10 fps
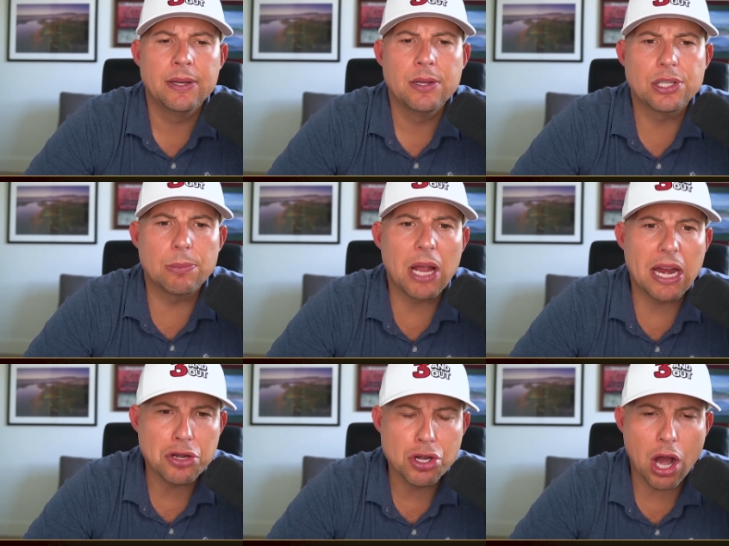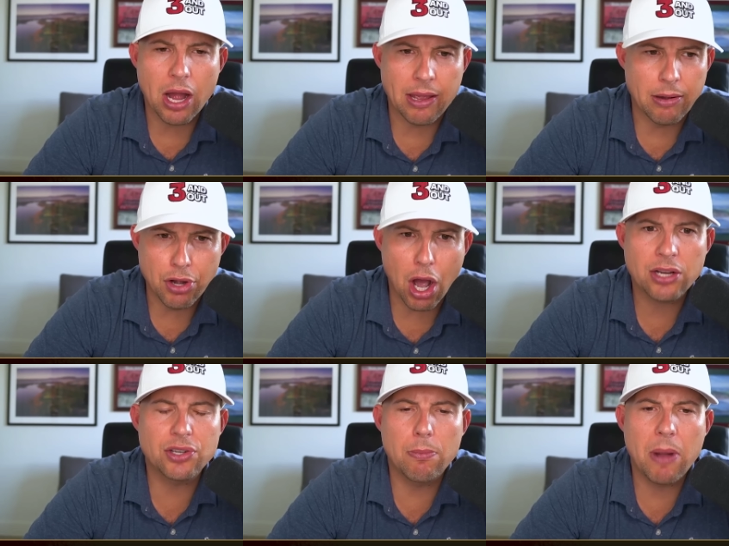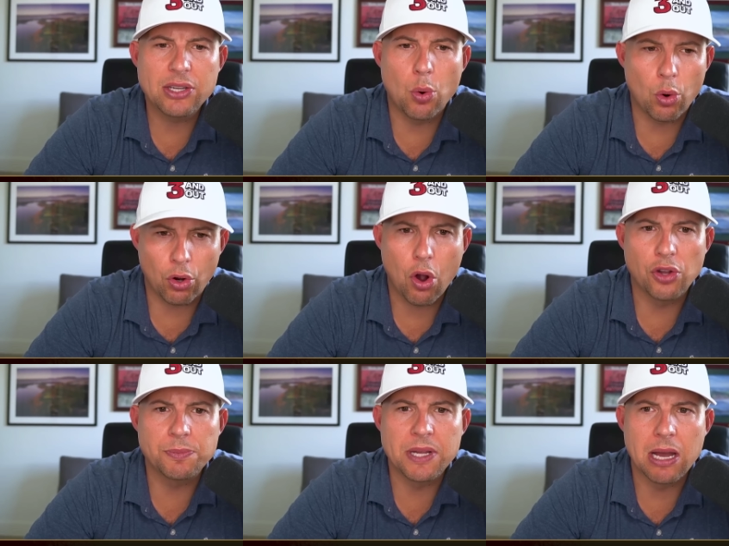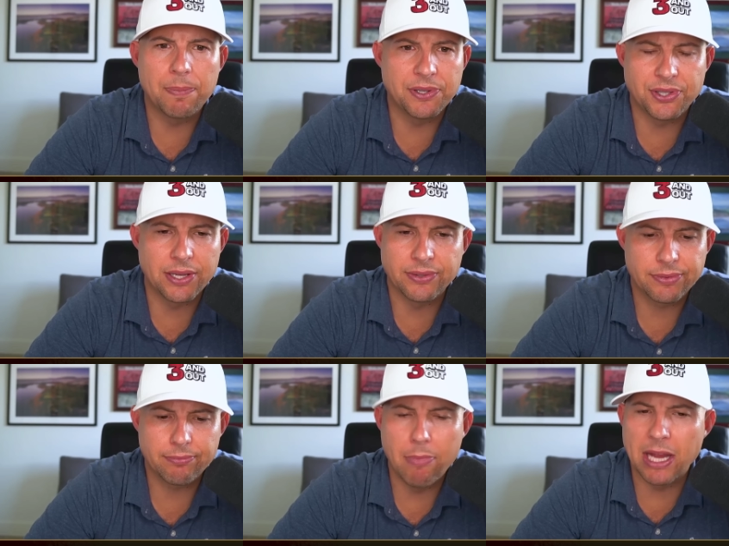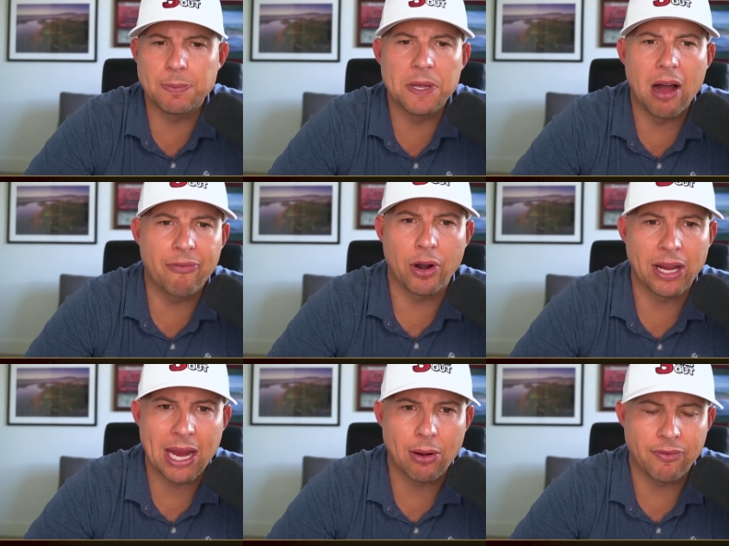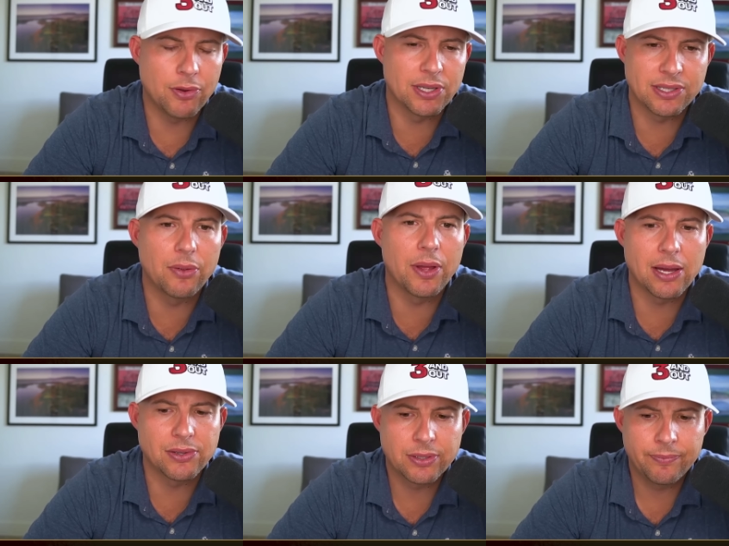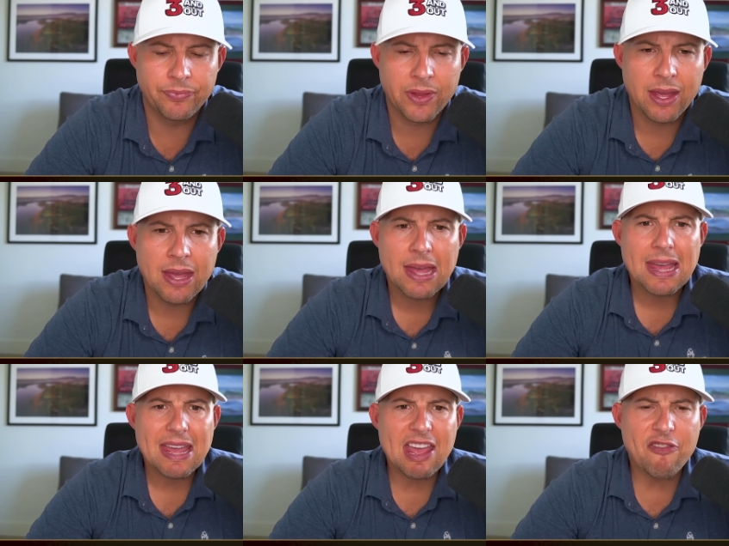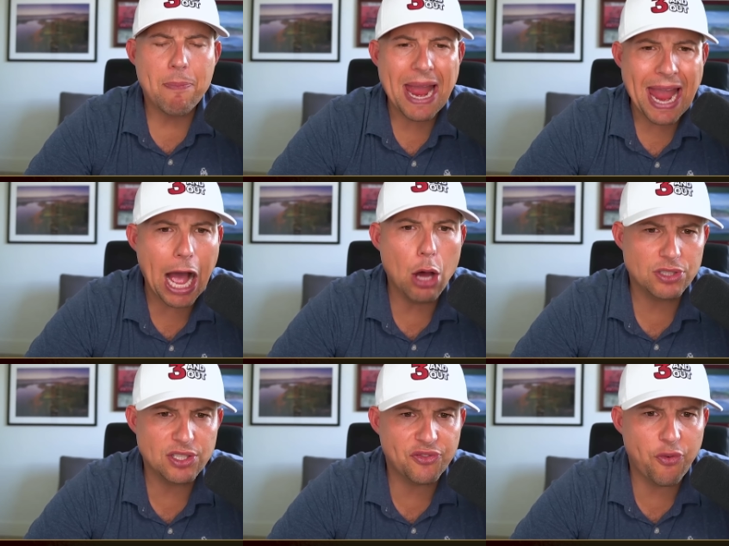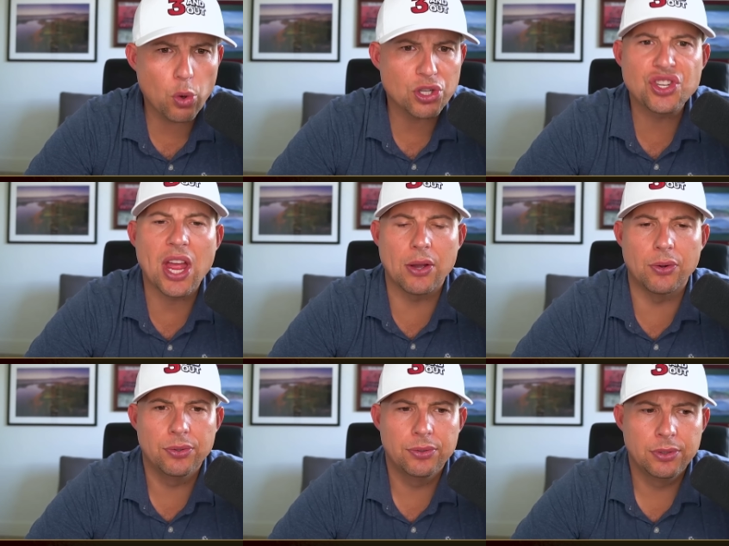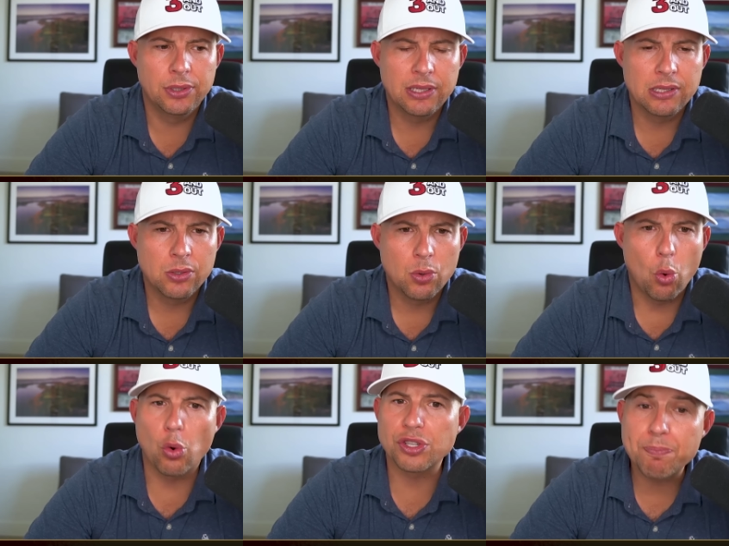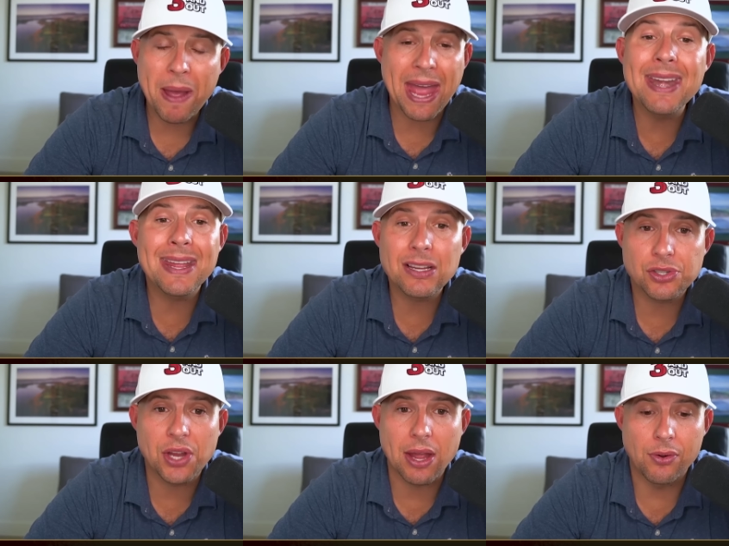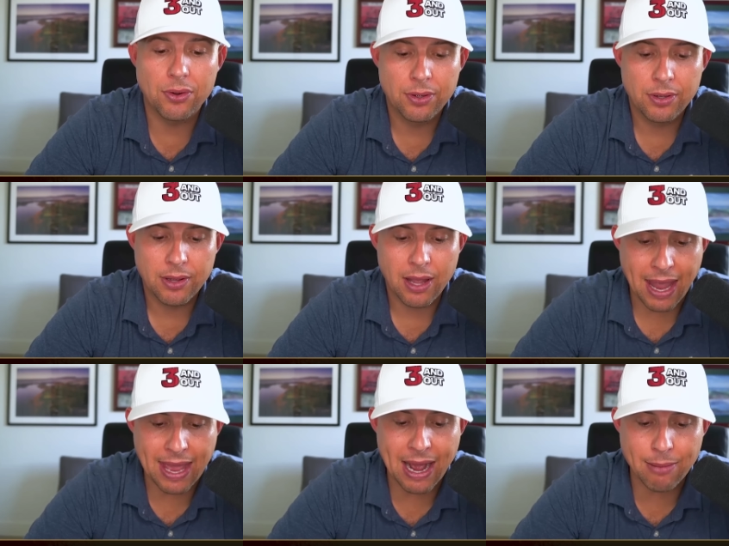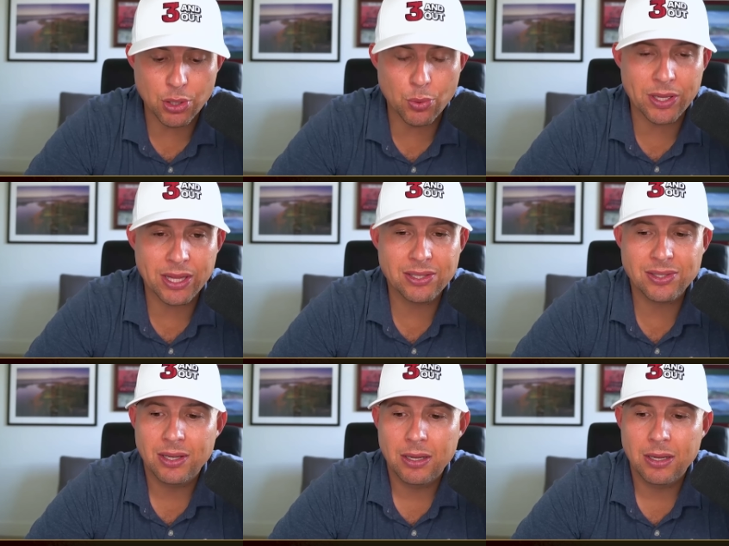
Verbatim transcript: Some guy it knocks on my door, calls me up, and says, makes me an offer I can't refuse. I sell the house. If my house is for sale or is pending a sale, and I'm doing this,